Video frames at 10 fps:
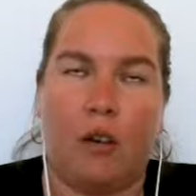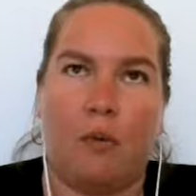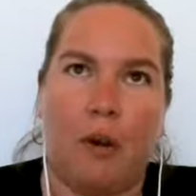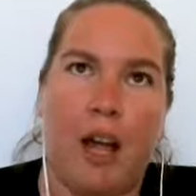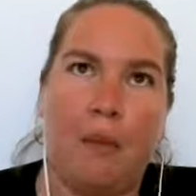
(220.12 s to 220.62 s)

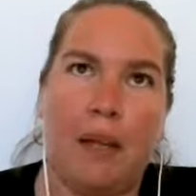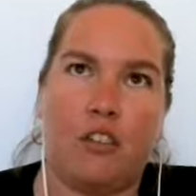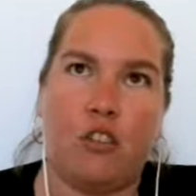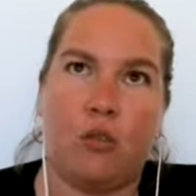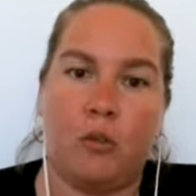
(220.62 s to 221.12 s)

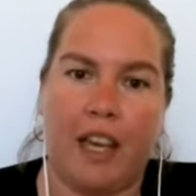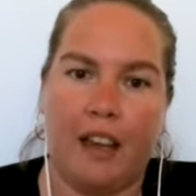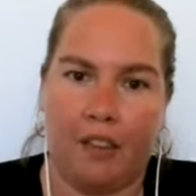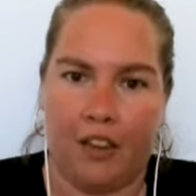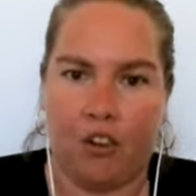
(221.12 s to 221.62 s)
Rabbits
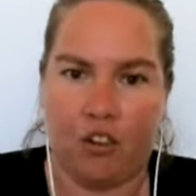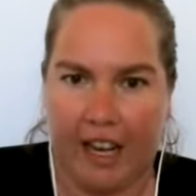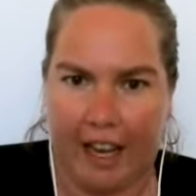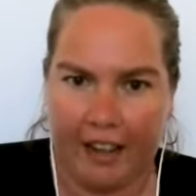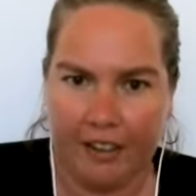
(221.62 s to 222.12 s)
create their
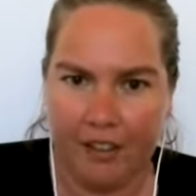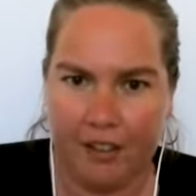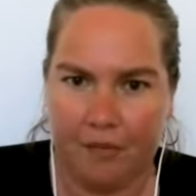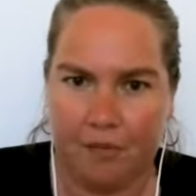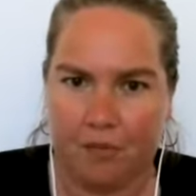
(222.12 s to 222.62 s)

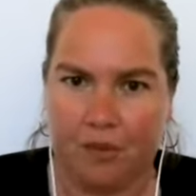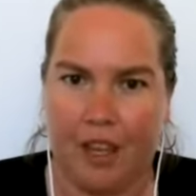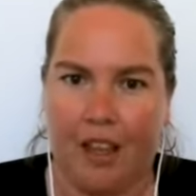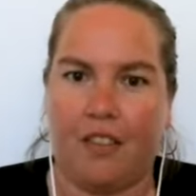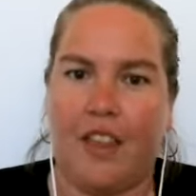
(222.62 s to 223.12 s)
den,
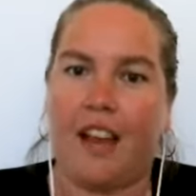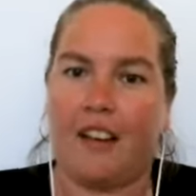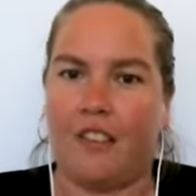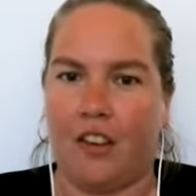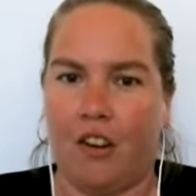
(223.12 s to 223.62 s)
and
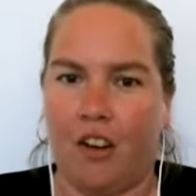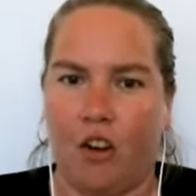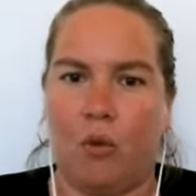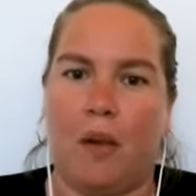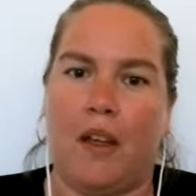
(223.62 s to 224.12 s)
that's their
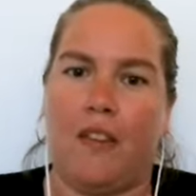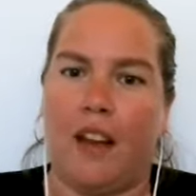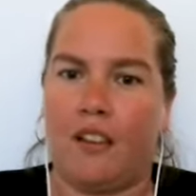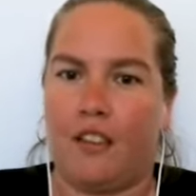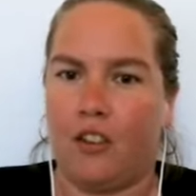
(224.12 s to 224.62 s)
home, and
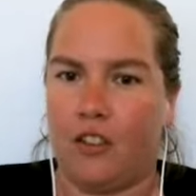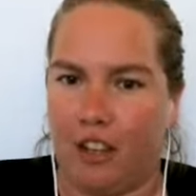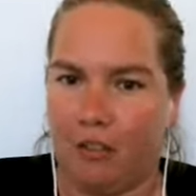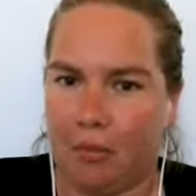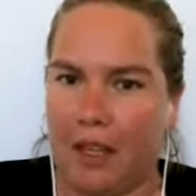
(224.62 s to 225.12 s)
that's their
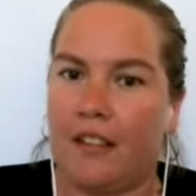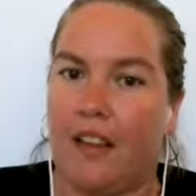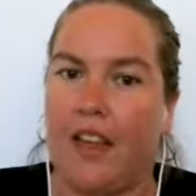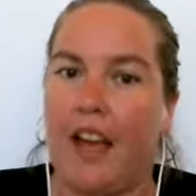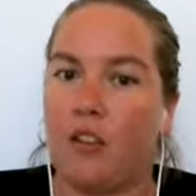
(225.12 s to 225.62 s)
safe place,
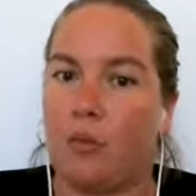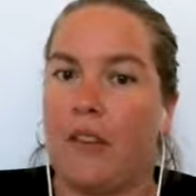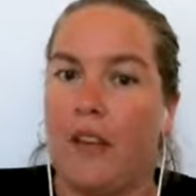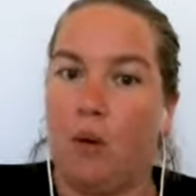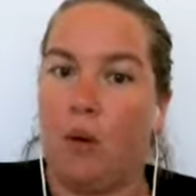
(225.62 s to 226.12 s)
and that's where
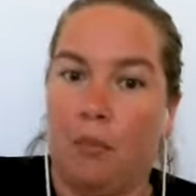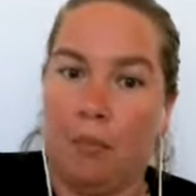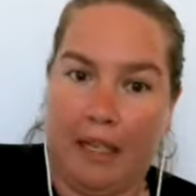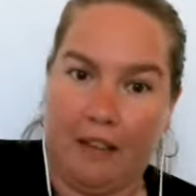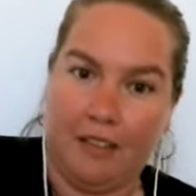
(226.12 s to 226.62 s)
they want to
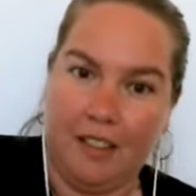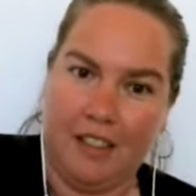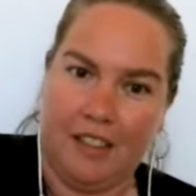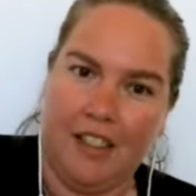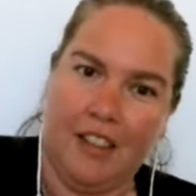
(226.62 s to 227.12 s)
be.
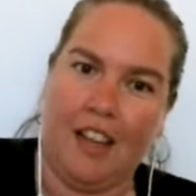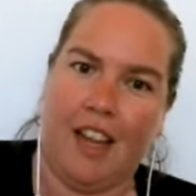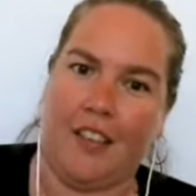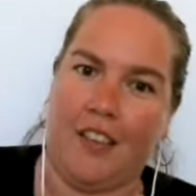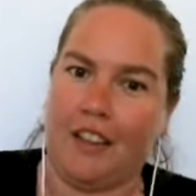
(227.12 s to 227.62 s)

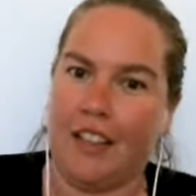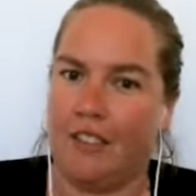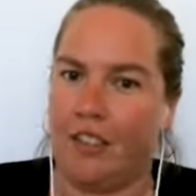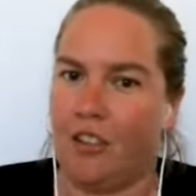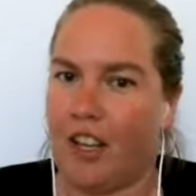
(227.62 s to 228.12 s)
And they
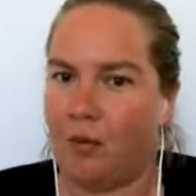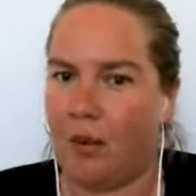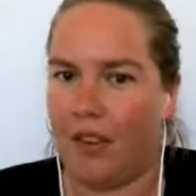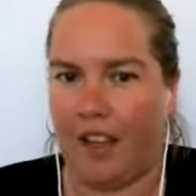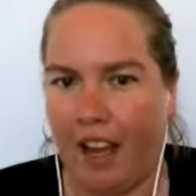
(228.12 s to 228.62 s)
leave their den
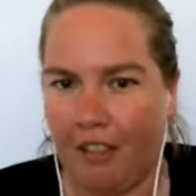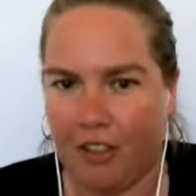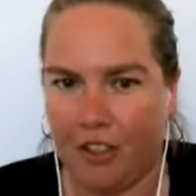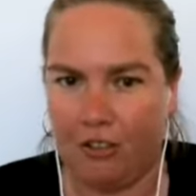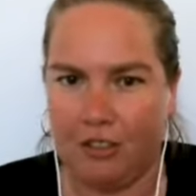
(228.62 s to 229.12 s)
when they have
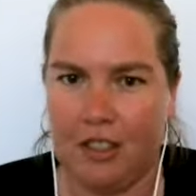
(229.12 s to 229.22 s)
to,